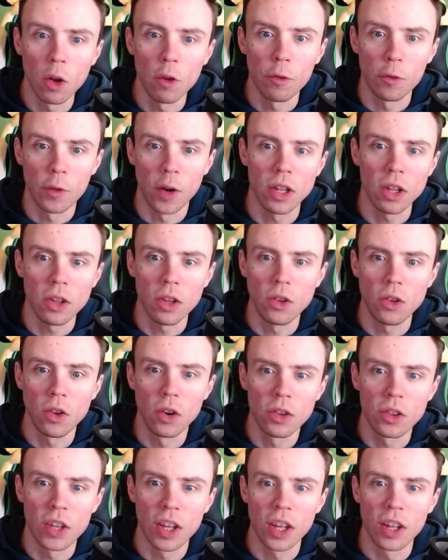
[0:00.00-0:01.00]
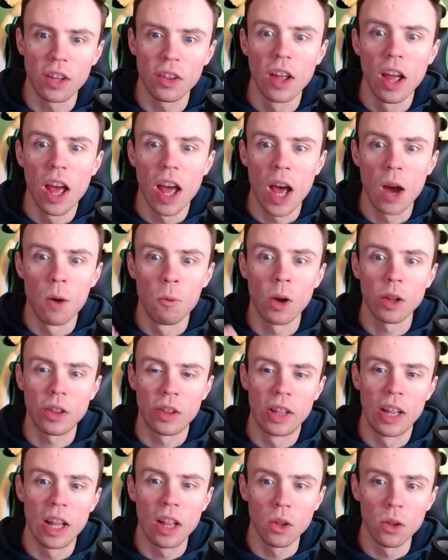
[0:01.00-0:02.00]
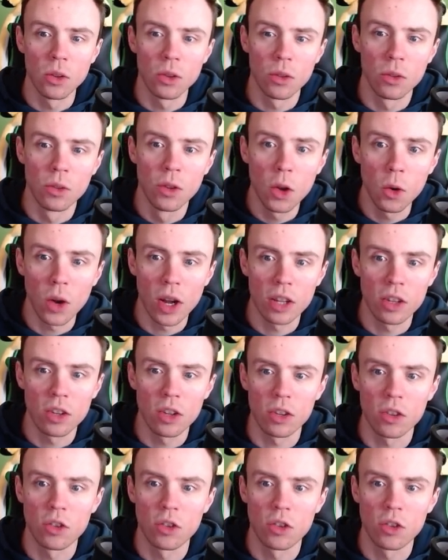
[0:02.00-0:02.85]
of Friday the 13th, and what little new it